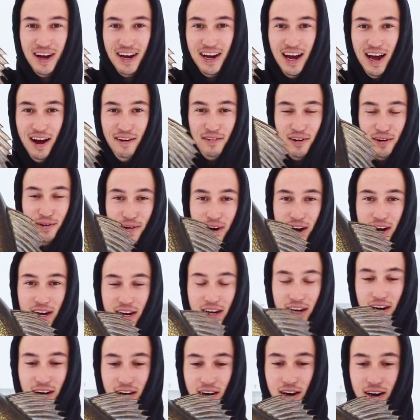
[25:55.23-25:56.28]
ever right
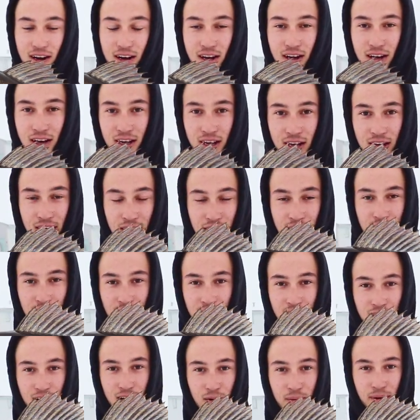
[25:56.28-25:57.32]
here.
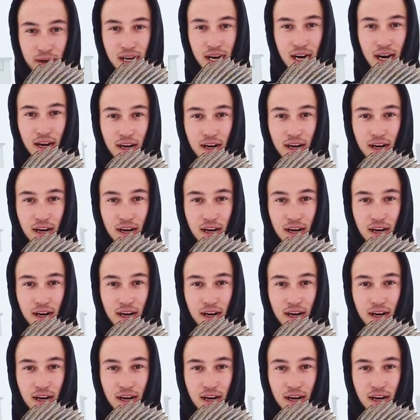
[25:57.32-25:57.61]
Oh my God,